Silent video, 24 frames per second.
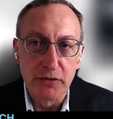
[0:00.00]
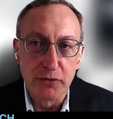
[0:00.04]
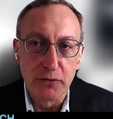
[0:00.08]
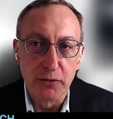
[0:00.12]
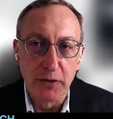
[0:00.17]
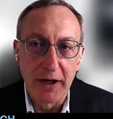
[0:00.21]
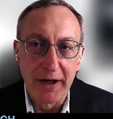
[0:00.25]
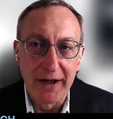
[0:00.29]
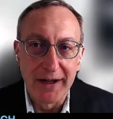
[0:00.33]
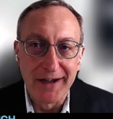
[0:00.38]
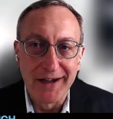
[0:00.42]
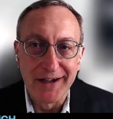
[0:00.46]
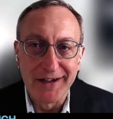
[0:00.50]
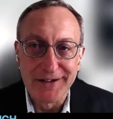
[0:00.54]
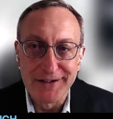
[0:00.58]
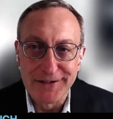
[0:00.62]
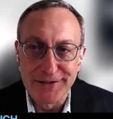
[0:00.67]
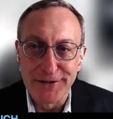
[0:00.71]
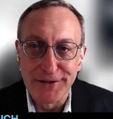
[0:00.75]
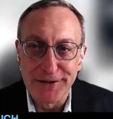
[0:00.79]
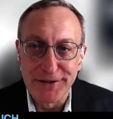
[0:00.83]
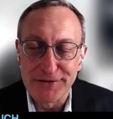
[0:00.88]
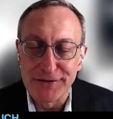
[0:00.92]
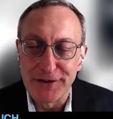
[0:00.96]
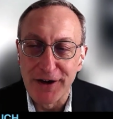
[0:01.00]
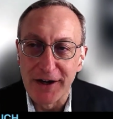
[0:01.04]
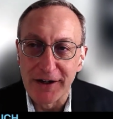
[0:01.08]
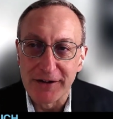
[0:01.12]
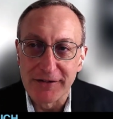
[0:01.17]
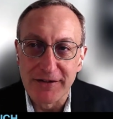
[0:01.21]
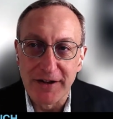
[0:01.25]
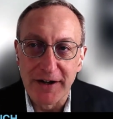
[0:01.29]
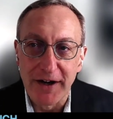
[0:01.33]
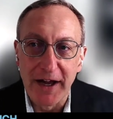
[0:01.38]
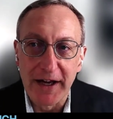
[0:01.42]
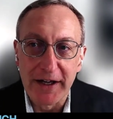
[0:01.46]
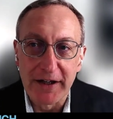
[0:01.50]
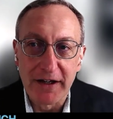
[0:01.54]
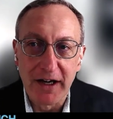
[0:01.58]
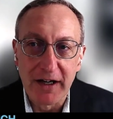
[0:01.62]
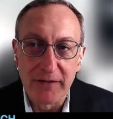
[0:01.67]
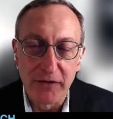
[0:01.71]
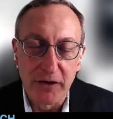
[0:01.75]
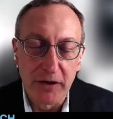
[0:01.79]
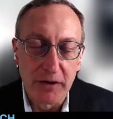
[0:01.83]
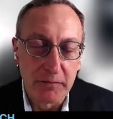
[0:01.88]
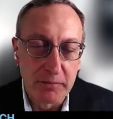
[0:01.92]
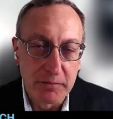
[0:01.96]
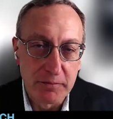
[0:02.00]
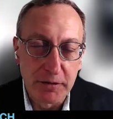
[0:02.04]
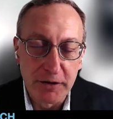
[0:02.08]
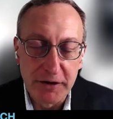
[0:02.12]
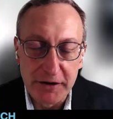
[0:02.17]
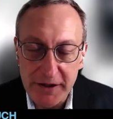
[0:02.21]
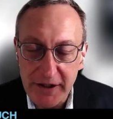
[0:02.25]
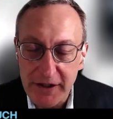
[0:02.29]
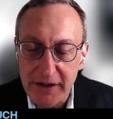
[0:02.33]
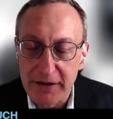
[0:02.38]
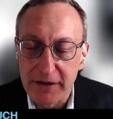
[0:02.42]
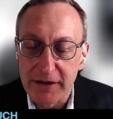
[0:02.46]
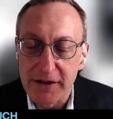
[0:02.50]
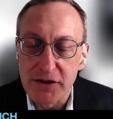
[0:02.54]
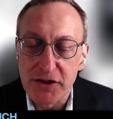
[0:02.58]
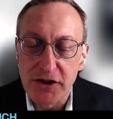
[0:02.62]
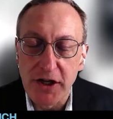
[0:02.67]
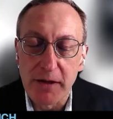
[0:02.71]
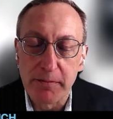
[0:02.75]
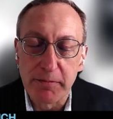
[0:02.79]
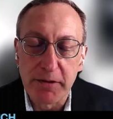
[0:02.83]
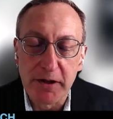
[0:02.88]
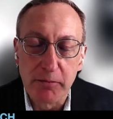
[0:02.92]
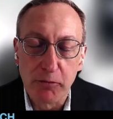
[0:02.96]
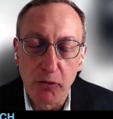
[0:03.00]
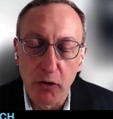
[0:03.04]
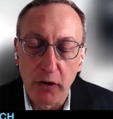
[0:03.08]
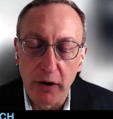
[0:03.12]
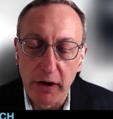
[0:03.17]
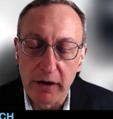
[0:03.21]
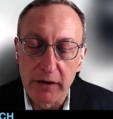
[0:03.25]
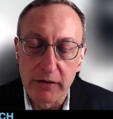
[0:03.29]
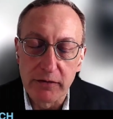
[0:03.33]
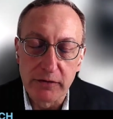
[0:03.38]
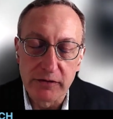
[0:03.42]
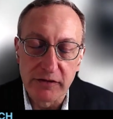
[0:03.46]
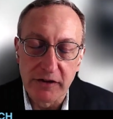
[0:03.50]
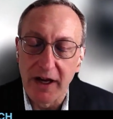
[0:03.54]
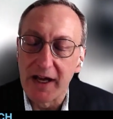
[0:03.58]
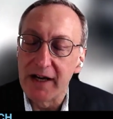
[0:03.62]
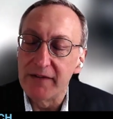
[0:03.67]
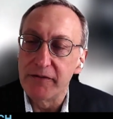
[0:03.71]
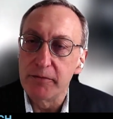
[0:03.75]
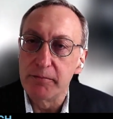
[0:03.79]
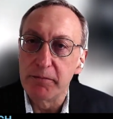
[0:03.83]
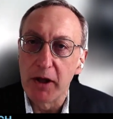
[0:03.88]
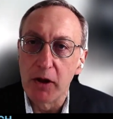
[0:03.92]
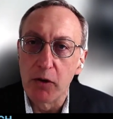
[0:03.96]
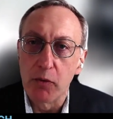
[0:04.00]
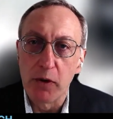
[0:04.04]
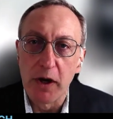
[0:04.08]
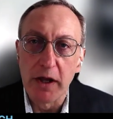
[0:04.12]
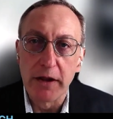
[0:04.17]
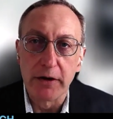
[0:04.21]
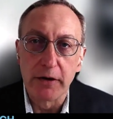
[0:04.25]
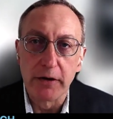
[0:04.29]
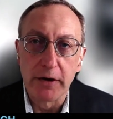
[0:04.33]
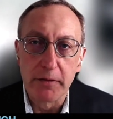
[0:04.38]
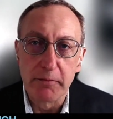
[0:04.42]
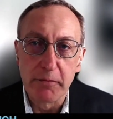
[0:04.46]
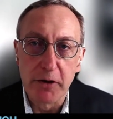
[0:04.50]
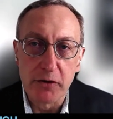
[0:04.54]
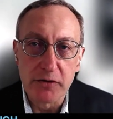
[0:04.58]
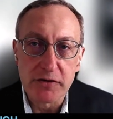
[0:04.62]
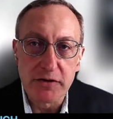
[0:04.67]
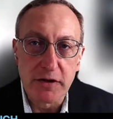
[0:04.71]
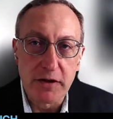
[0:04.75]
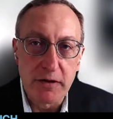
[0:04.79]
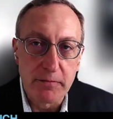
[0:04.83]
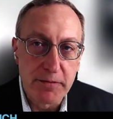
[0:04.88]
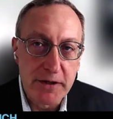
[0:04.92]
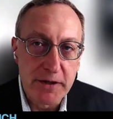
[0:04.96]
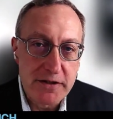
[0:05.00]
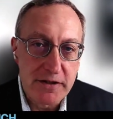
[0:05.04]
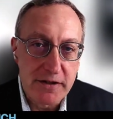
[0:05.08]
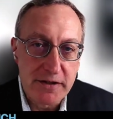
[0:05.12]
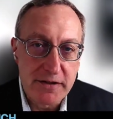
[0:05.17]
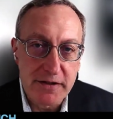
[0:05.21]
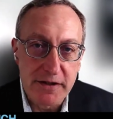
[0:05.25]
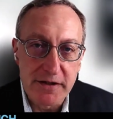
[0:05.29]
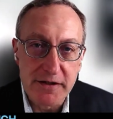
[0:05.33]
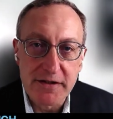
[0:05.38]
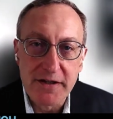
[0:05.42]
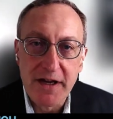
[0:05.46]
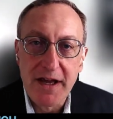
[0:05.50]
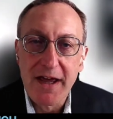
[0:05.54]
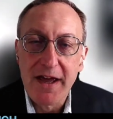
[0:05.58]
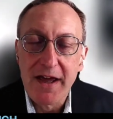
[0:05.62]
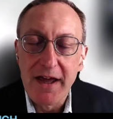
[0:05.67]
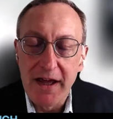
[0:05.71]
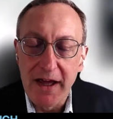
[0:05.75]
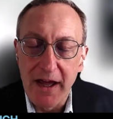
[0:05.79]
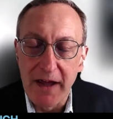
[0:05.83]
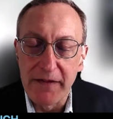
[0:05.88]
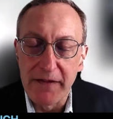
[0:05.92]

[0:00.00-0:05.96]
to the stocks that I cover, particularly JP Morgan, who's kind of a bellwether in most of the businesses,